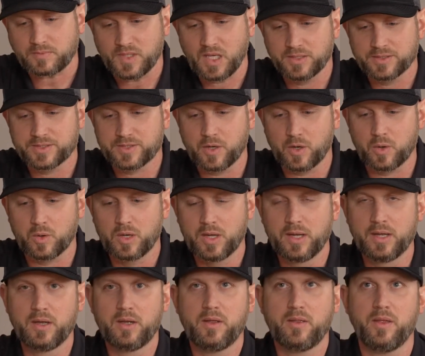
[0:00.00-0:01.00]
So
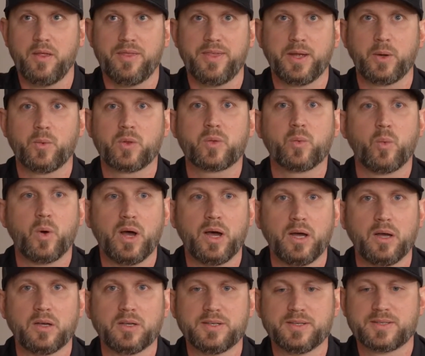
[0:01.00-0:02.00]
the thing with
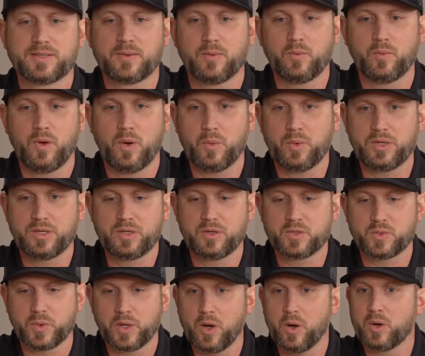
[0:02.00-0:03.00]
well is what we do
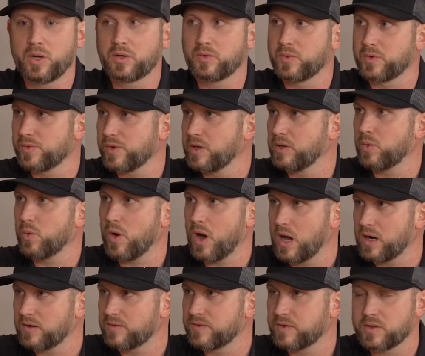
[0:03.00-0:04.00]
is we go in and we run the
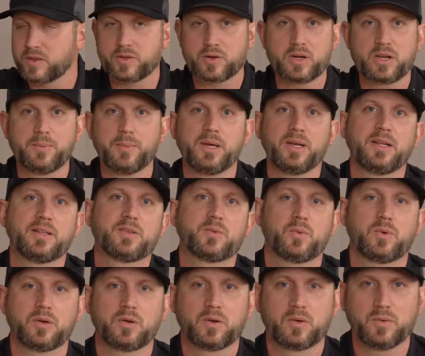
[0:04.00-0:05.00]
water for 30 minutes.
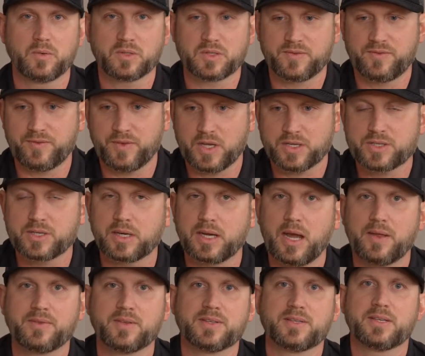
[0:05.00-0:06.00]
We're flushing
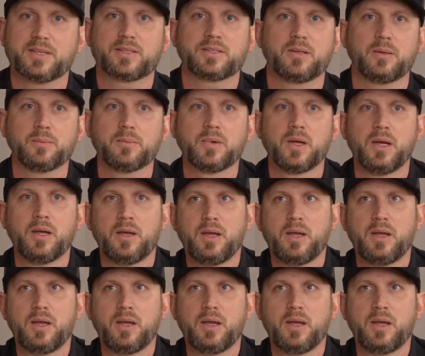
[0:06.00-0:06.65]
out the system.